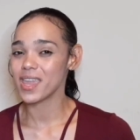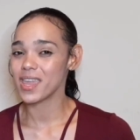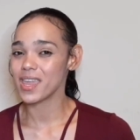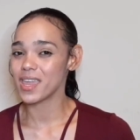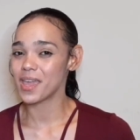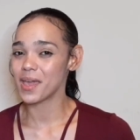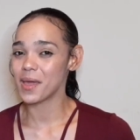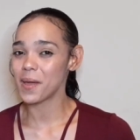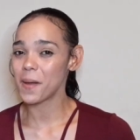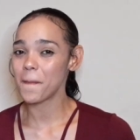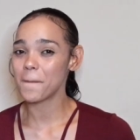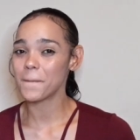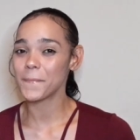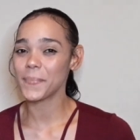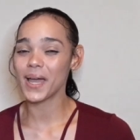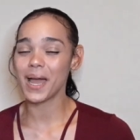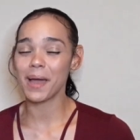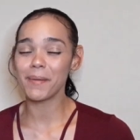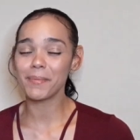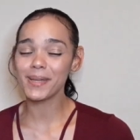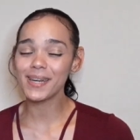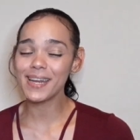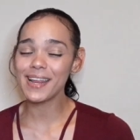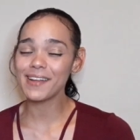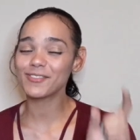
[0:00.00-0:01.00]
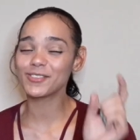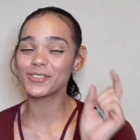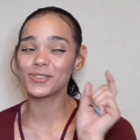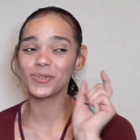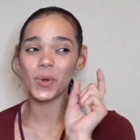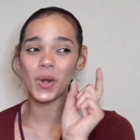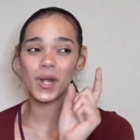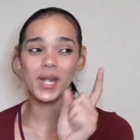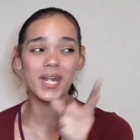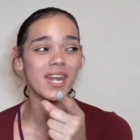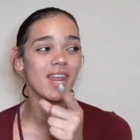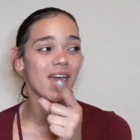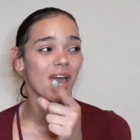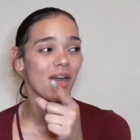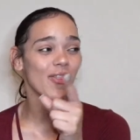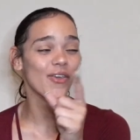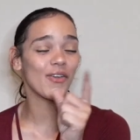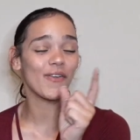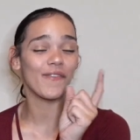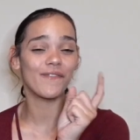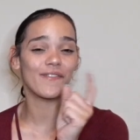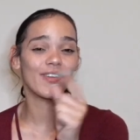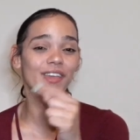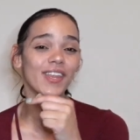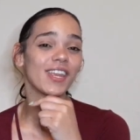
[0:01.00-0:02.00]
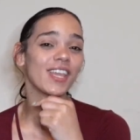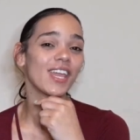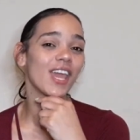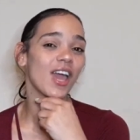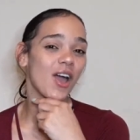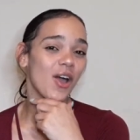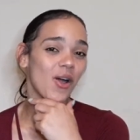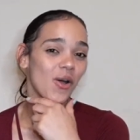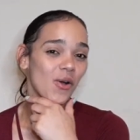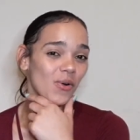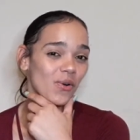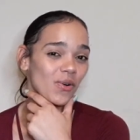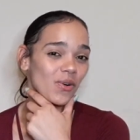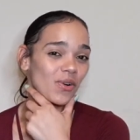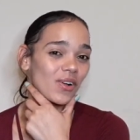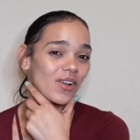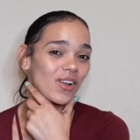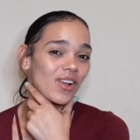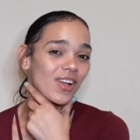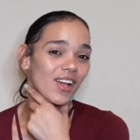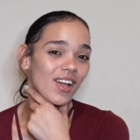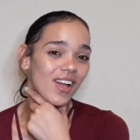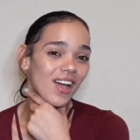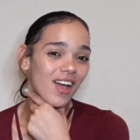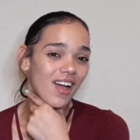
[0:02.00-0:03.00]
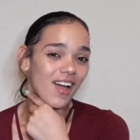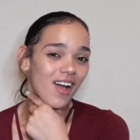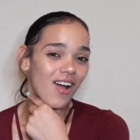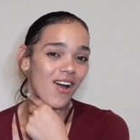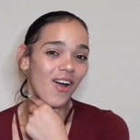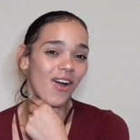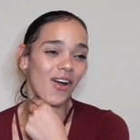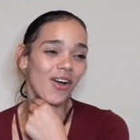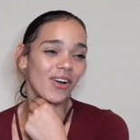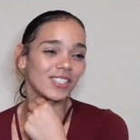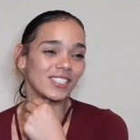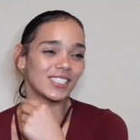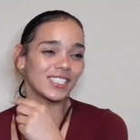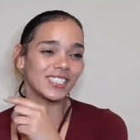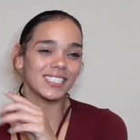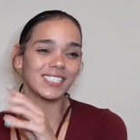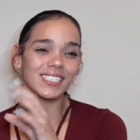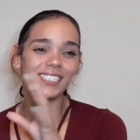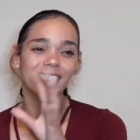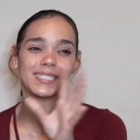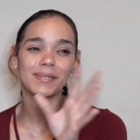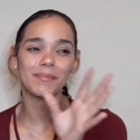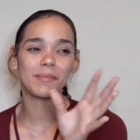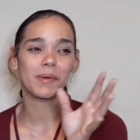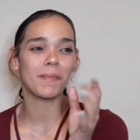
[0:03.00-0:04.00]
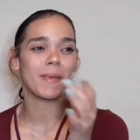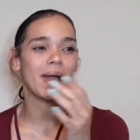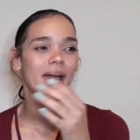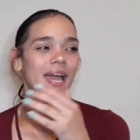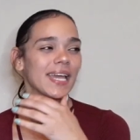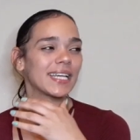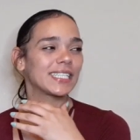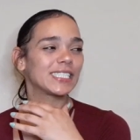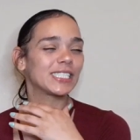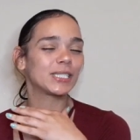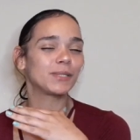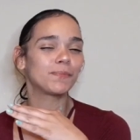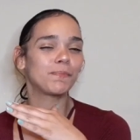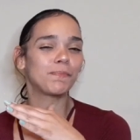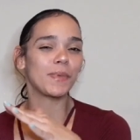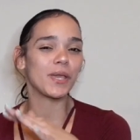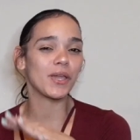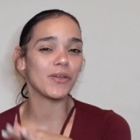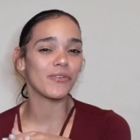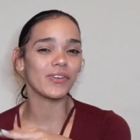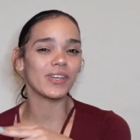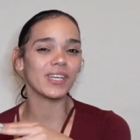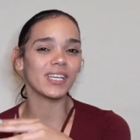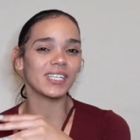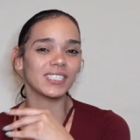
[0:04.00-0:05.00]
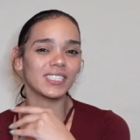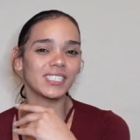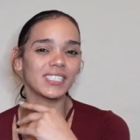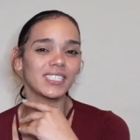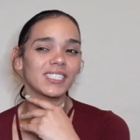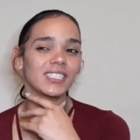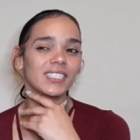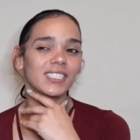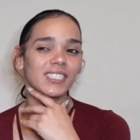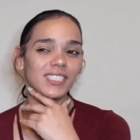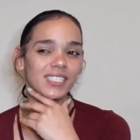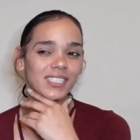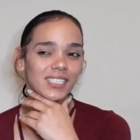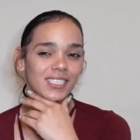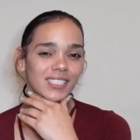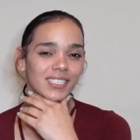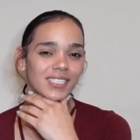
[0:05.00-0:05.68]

Yep. I'm gonna have to do another video on just some of my experiences.